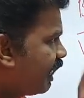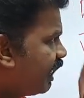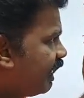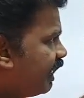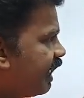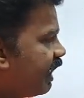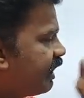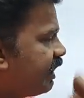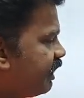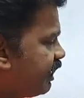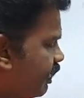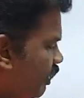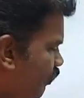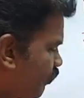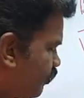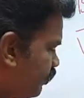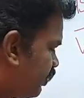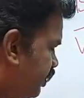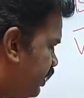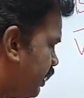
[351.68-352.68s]
learning
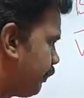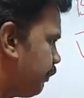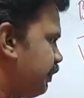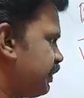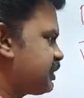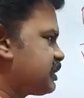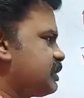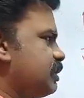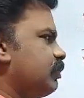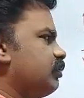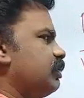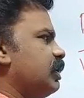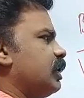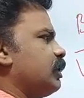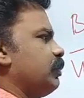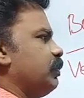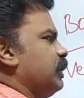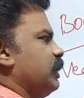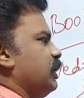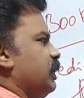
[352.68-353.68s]
of epics of
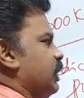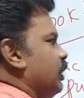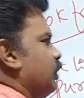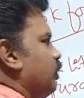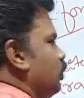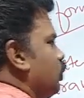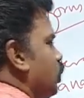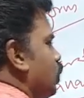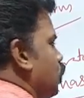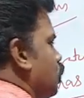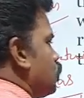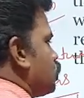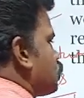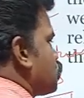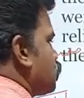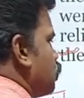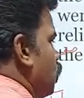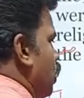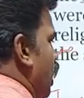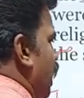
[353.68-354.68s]
that period
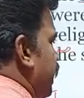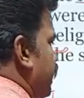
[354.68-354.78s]
to